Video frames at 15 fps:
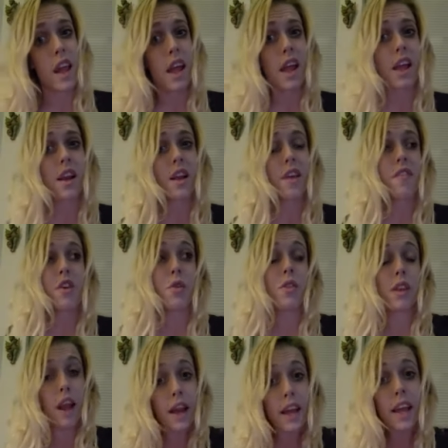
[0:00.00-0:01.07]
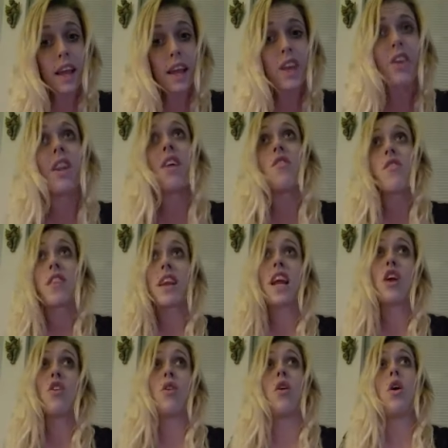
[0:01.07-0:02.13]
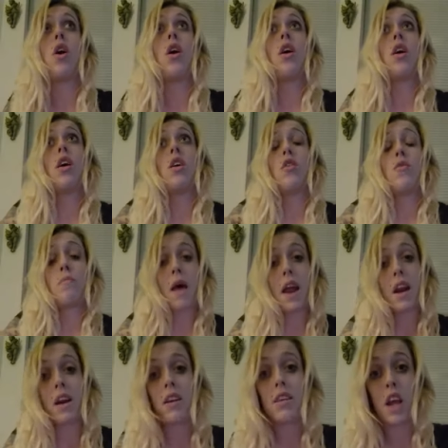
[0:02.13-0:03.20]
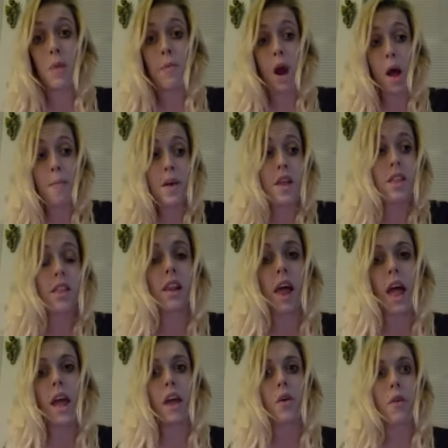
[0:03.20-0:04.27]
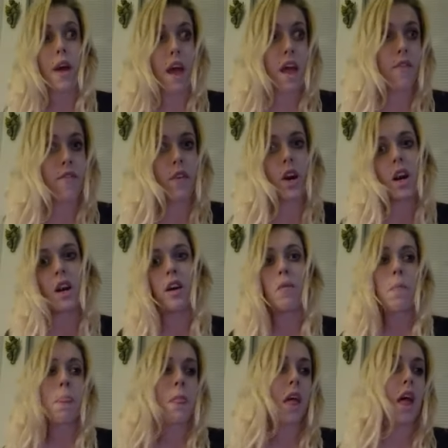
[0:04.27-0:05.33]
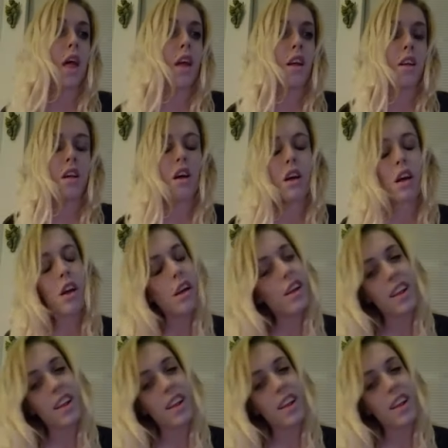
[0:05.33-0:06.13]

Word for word: And if you study it, you'll understand better, I promise. Like, okay, for oh,